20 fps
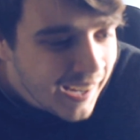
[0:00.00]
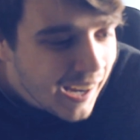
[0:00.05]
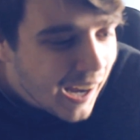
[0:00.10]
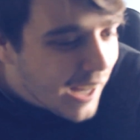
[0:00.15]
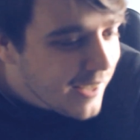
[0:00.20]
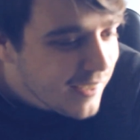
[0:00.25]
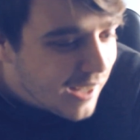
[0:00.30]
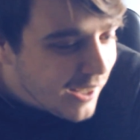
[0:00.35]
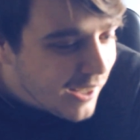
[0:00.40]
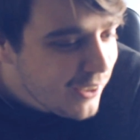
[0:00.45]

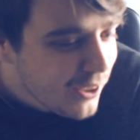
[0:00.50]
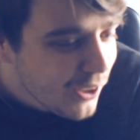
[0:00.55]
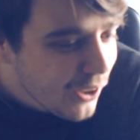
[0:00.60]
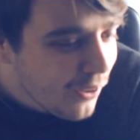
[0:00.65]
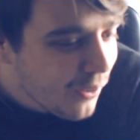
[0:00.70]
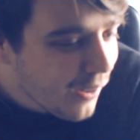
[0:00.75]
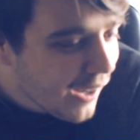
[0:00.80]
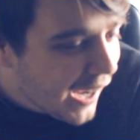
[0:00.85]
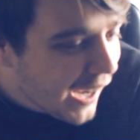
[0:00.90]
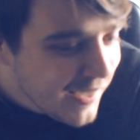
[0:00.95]

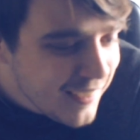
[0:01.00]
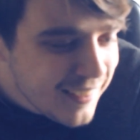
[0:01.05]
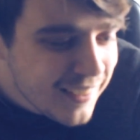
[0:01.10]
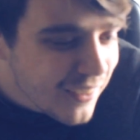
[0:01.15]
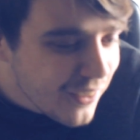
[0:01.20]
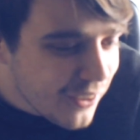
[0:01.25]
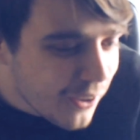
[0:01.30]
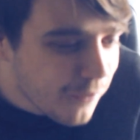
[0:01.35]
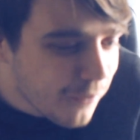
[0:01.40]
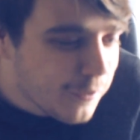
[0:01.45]
I
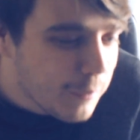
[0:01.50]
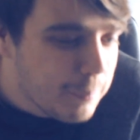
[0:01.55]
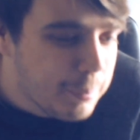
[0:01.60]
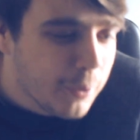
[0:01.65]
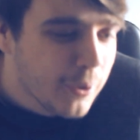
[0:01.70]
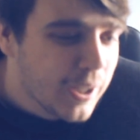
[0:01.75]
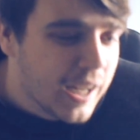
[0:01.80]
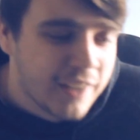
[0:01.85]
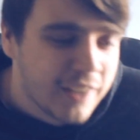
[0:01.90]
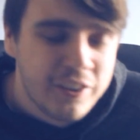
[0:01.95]
don't know if the
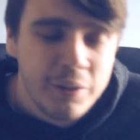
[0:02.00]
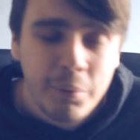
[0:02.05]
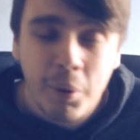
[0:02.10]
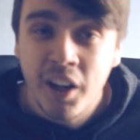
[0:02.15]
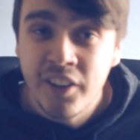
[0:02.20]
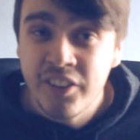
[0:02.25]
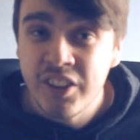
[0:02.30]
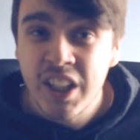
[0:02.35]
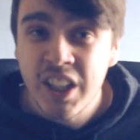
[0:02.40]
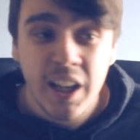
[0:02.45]
board actually
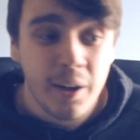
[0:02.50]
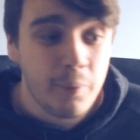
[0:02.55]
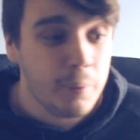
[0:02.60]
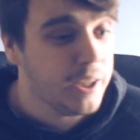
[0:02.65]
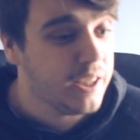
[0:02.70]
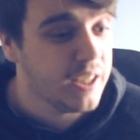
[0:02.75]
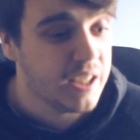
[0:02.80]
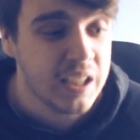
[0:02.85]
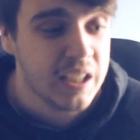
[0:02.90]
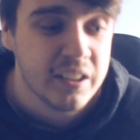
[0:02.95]
wants to get
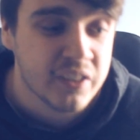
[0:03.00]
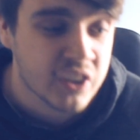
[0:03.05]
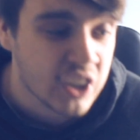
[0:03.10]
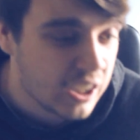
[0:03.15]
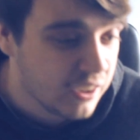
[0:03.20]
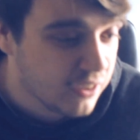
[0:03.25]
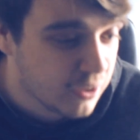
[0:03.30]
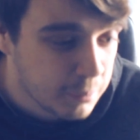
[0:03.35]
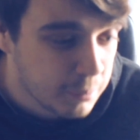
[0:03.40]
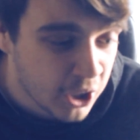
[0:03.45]
rid of these
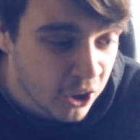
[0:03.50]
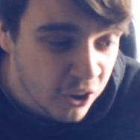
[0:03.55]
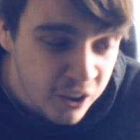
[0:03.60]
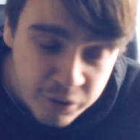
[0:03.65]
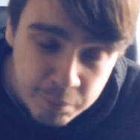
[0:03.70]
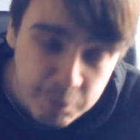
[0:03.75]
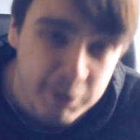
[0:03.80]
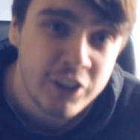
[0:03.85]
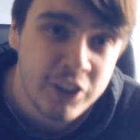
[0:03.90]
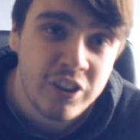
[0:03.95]
guys, to be
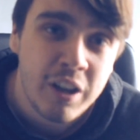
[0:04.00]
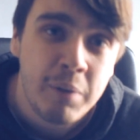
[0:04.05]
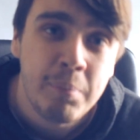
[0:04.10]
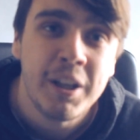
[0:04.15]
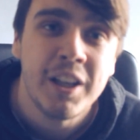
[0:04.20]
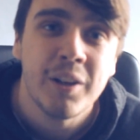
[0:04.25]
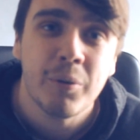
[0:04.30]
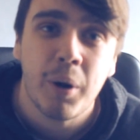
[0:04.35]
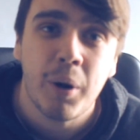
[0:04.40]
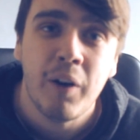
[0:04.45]
honest, because they've
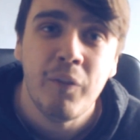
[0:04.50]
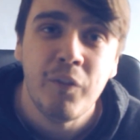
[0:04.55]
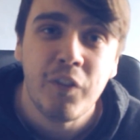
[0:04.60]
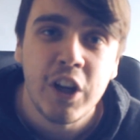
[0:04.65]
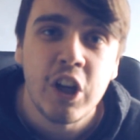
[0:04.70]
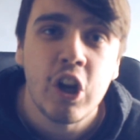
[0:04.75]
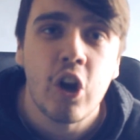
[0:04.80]
been around for